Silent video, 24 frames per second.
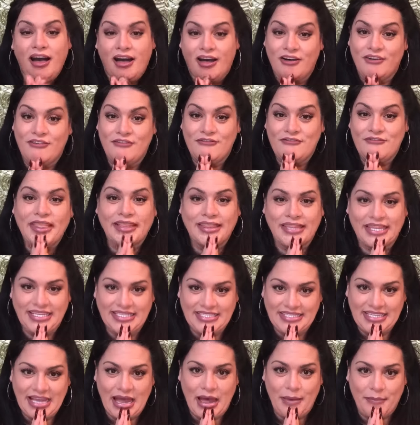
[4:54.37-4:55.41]
of the
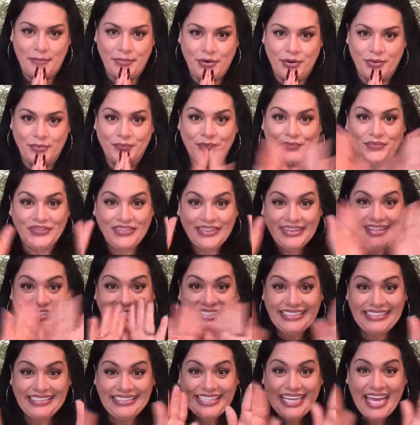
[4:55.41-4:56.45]
lace topper.
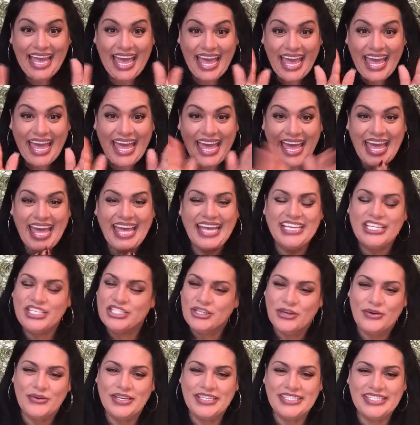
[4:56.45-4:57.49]
Yay!
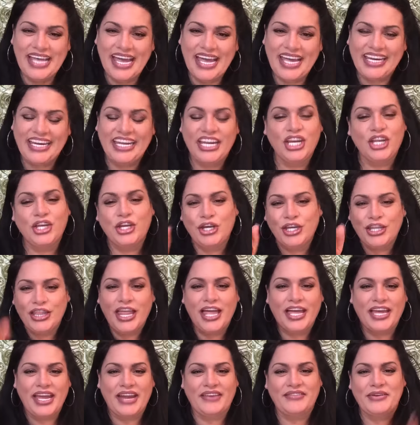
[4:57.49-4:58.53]
So excited. Good
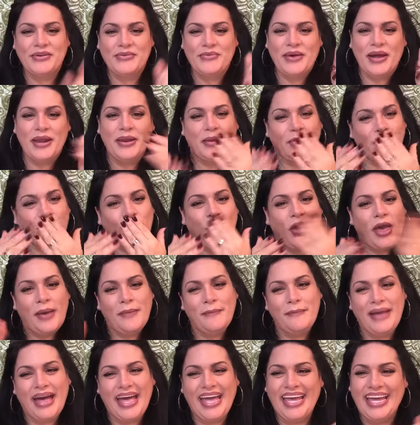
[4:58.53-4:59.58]
luck, everyone.
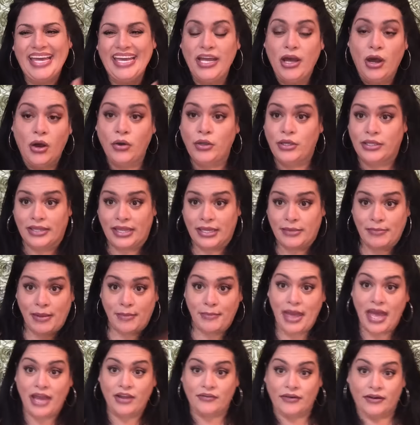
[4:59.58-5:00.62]
Bye. Oh, you like my
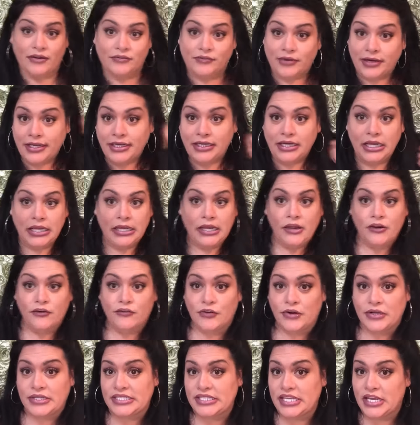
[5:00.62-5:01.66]
background, right?
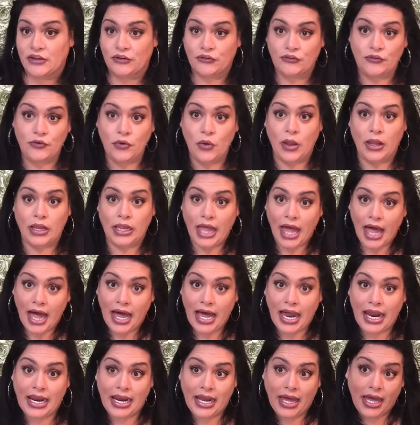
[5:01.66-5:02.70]
First day of fall.
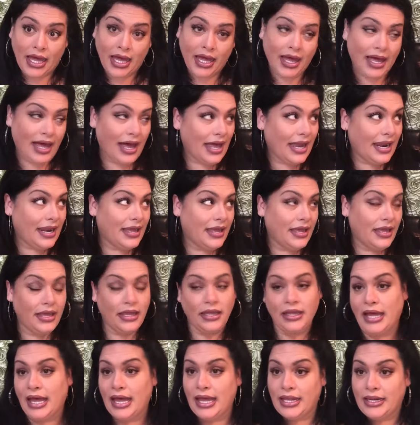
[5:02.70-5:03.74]
Holla,
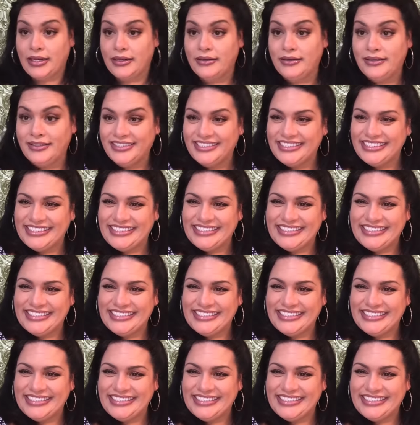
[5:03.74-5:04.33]
holla, holla.